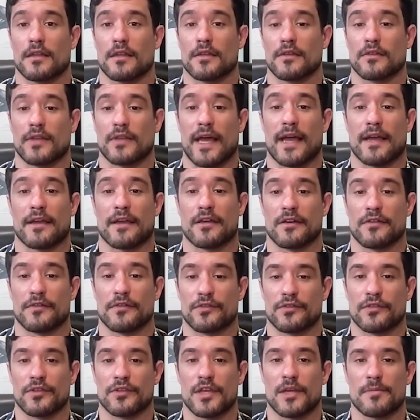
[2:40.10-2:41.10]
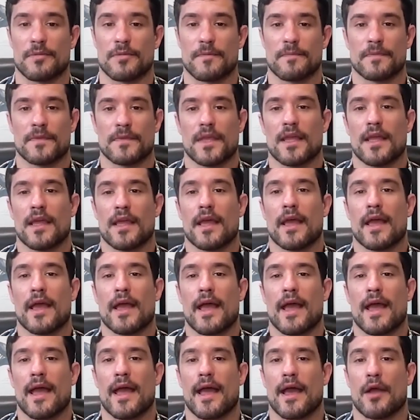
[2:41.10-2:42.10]
lack of sleep.
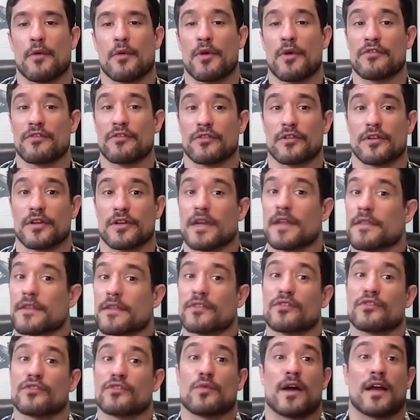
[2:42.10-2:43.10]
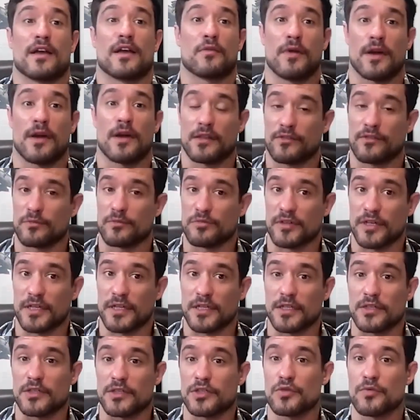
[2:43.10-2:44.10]
However, and this is why I wanted to
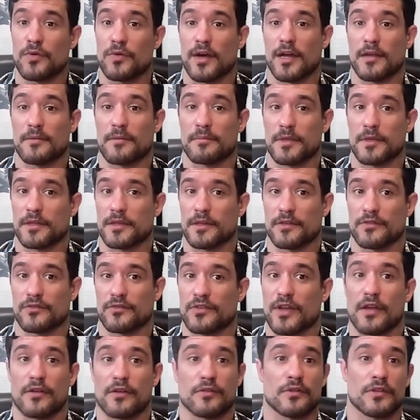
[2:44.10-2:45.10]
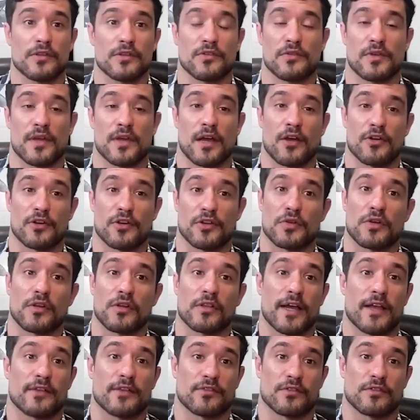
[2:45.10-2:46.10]
bring you on, because not only are you
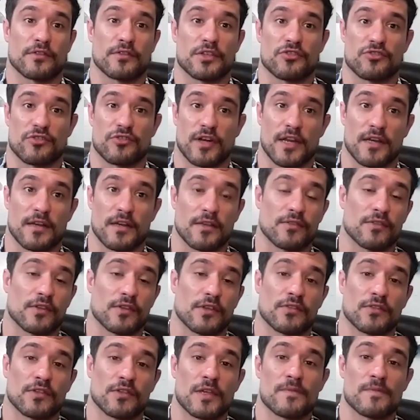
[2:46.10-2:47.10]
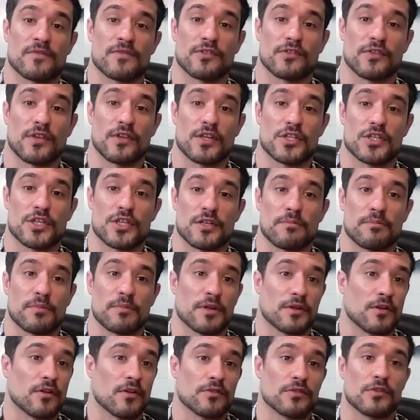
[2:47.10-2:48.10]
classically trained as a sleep physician,
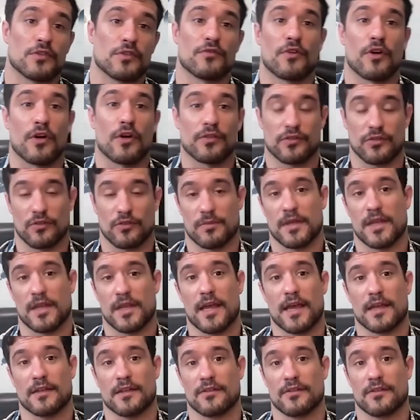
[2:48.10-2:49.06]
but you've also been